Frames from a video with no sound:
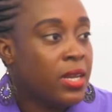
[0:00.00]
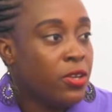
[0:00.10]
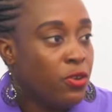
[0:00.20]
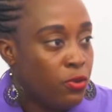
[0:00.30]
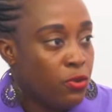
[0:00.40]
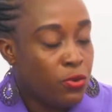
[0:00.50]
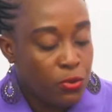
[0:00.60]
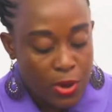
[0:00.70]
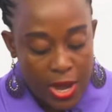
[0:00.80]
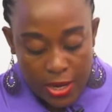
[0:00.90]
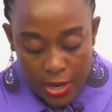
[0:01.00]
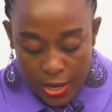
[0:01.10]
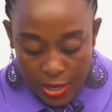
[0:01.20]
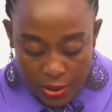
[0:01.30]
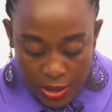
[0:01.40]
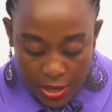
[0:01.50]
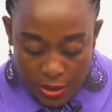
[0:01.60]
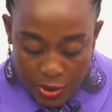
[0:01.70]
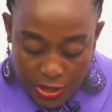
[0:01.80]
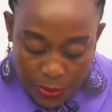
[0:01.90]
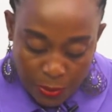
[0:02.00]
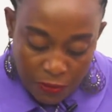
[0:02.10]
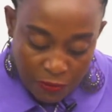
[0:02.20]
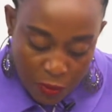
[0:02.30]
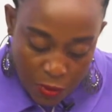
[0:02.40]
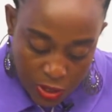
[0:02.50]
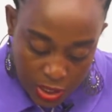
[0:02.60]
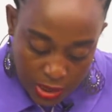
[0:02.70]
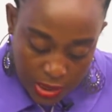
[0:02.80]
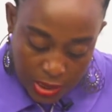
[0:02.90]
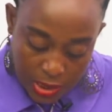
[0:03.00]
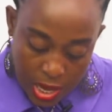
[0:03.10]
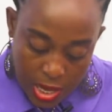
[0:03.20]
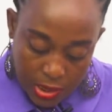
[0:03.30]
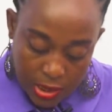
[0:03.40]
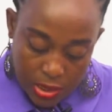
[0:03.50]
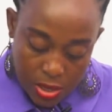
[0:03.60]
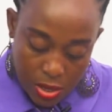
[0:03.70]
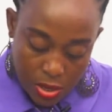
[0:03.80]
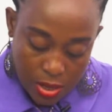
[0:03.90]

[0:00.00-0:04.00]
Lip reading: you are in a recipe for this disaster.